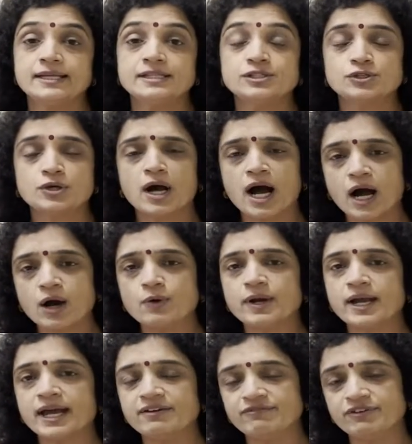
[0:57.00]
So how
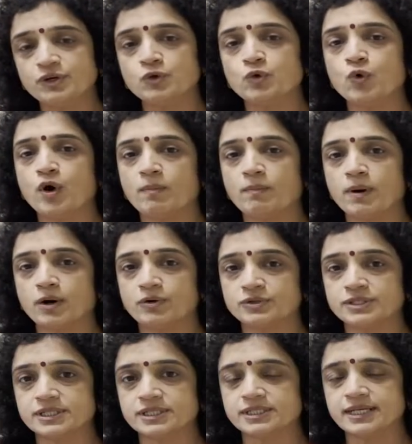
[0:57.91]
can we go
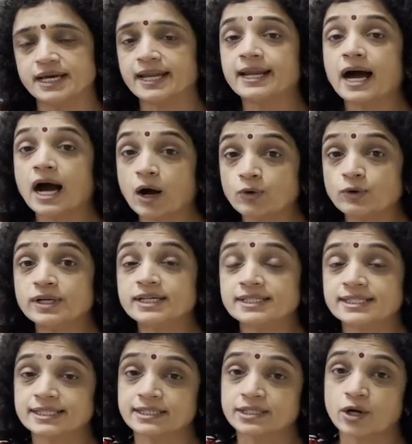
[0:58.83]
about it, and how
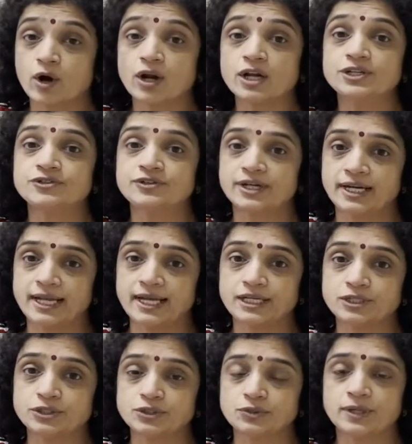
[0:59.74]
does salt
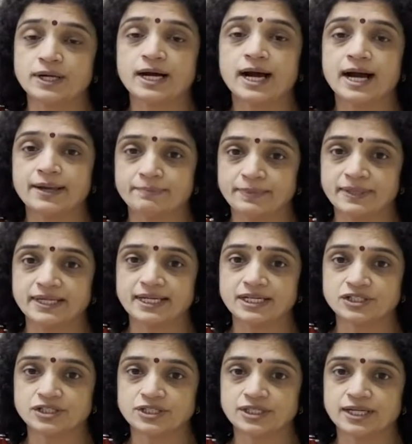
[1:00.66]
relate to a
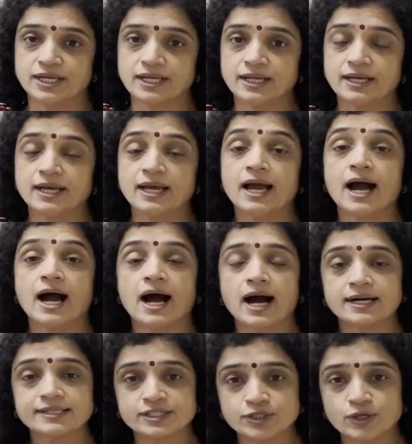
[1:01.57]
hypertension?
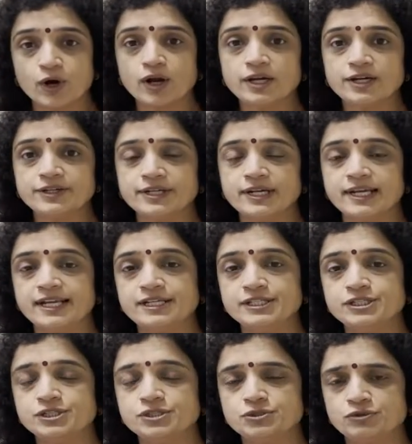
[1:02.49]
Salt
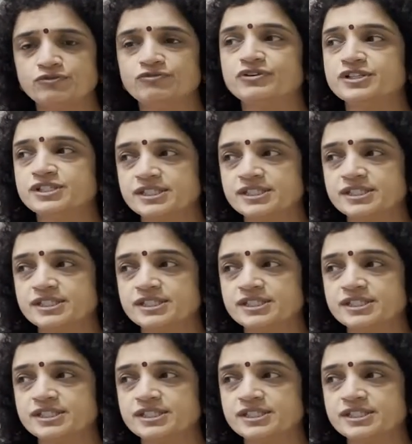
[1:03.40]
leads to, for